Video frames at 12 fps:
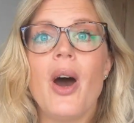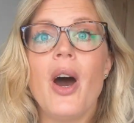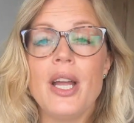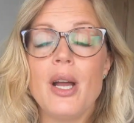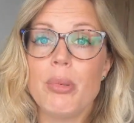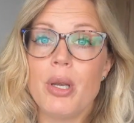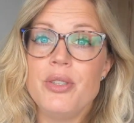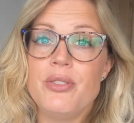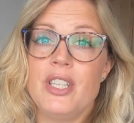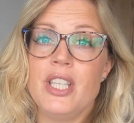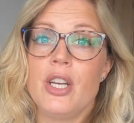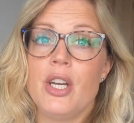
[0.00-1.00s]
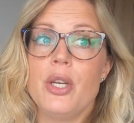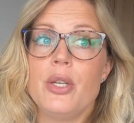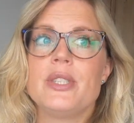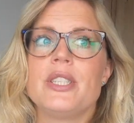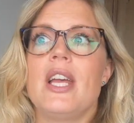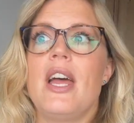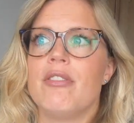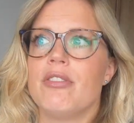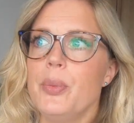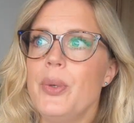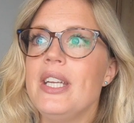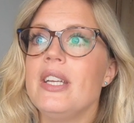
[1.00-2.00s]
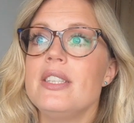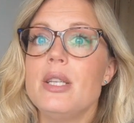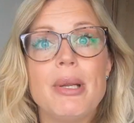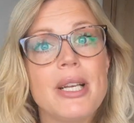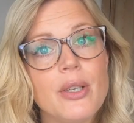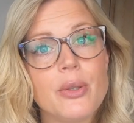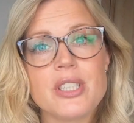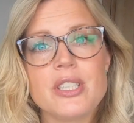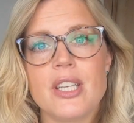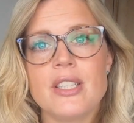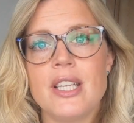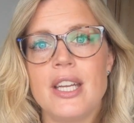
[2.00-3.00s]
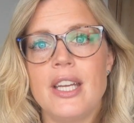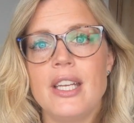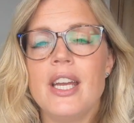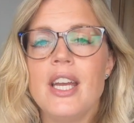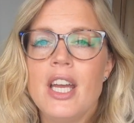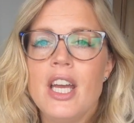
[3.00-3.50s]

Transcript: I upload videos every week, typically on a Sunday,